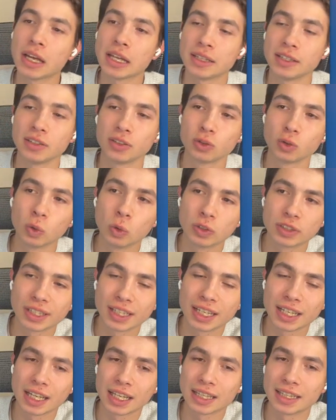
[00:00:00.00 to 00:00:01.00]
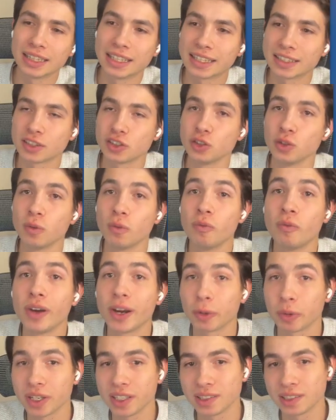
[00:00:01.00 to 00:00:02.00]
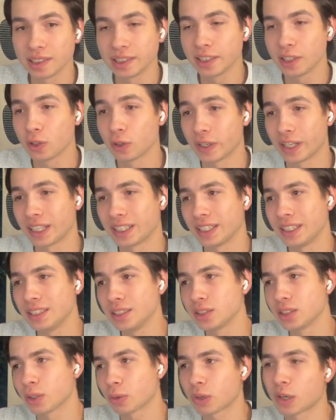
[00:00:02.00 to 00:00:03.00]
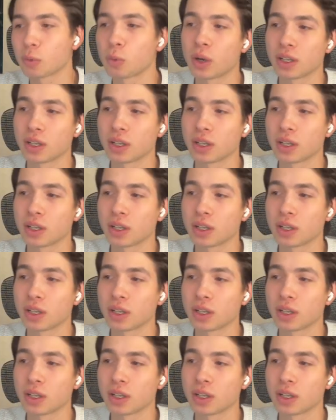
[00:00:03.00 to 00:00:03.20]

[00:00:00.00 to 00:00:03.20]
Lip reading: This tool lets you very easily connect Instagram,